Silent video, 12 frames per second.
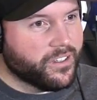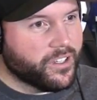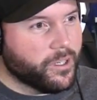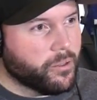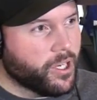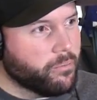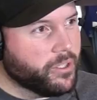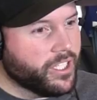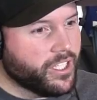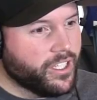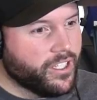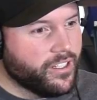Coming up
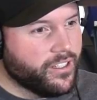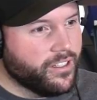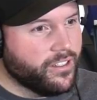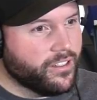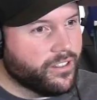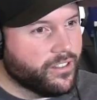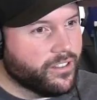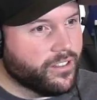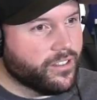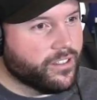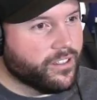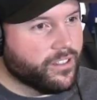again. Bobby
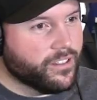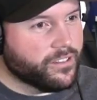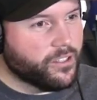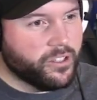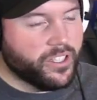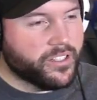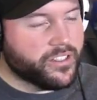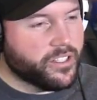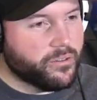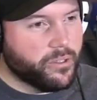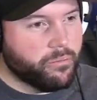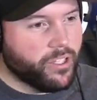Crosby. Don't need to see
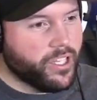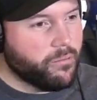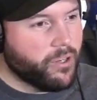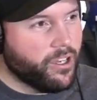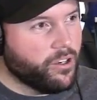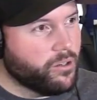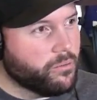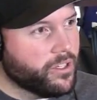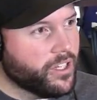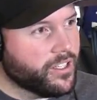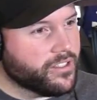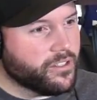a replay of my
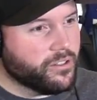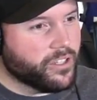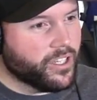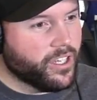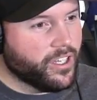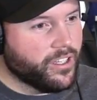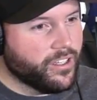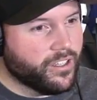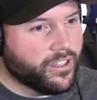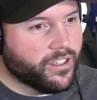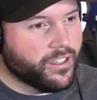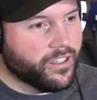homer. That's okay. Does,
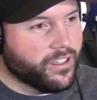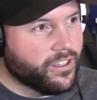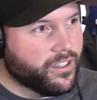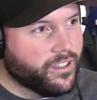we'll flash you